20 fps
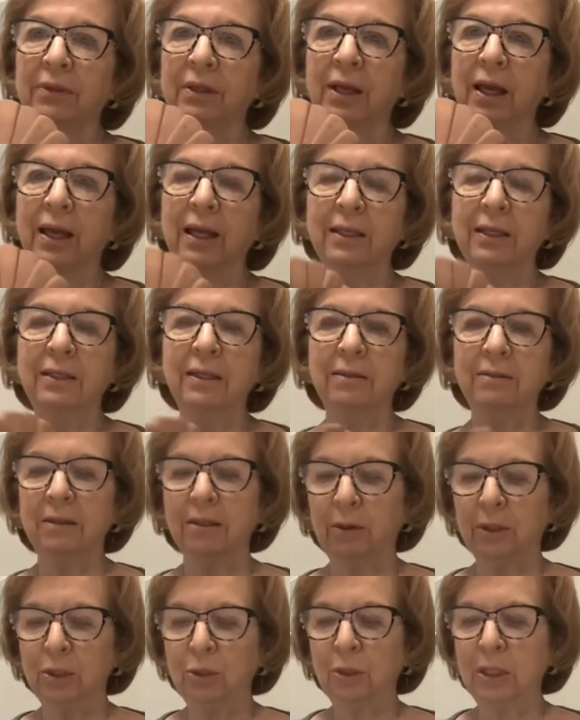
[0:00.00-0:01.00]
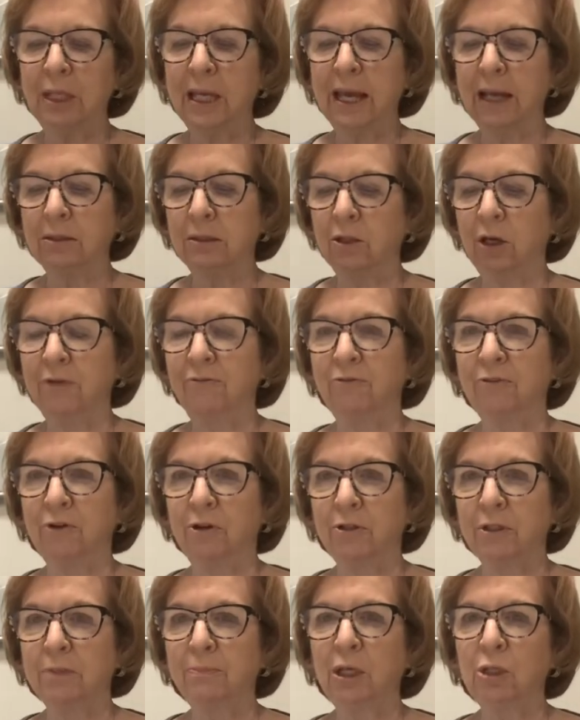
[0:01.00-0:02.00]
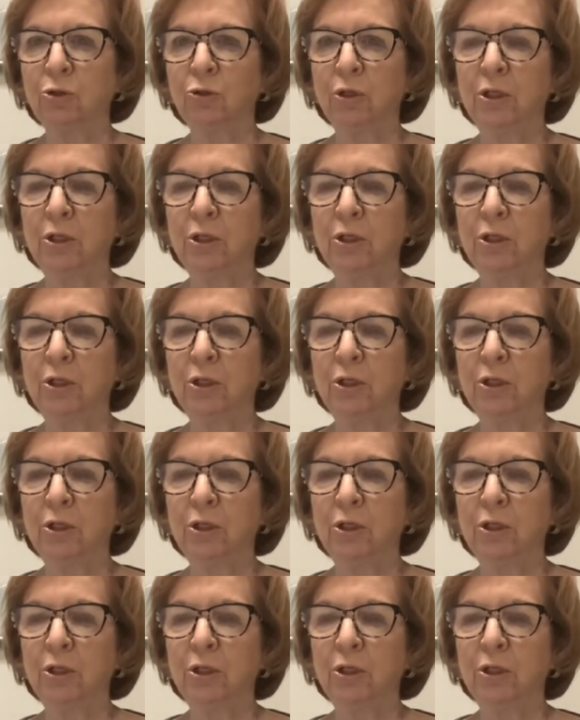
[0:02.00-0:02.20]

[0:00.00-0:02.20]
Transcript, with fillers: and, you know, do the outside first. Make sure